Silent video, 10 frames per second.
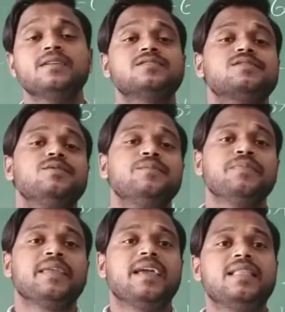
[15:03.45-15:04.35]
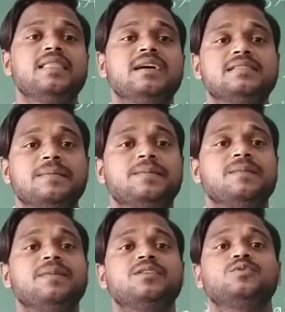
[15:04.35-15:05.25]
So in the
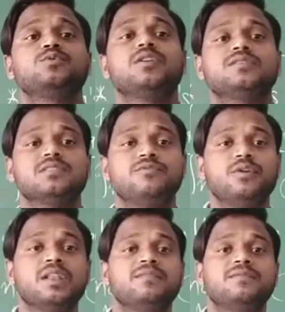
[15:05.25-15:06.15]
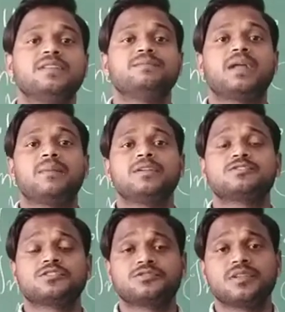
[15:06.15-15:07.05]
September 2014-15, Prime
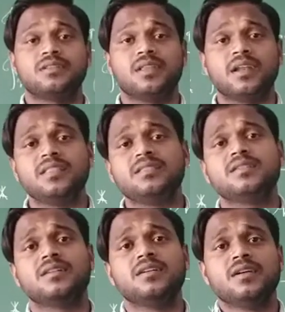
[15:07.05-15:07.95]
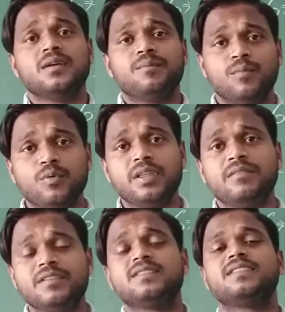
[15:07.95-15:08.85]
Minister Shri Narendra Modi
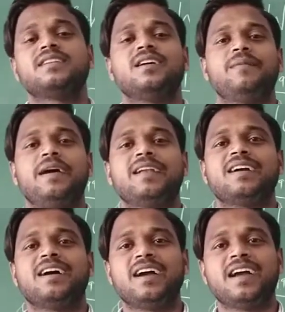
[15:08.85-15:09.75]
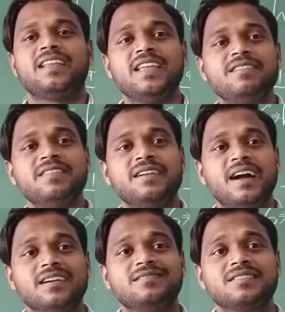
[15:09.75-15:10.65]
visited America and even
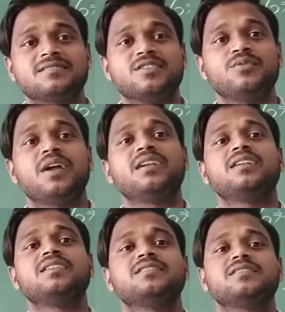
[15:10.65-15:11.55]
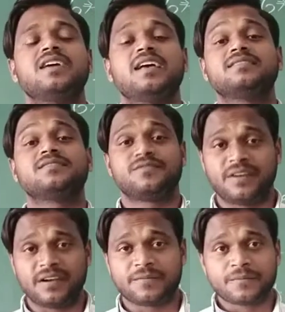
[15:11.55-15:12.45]
addressed the United Nations as his
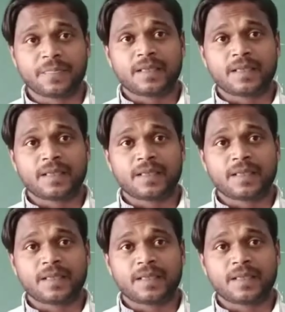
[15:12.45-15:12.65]
friend.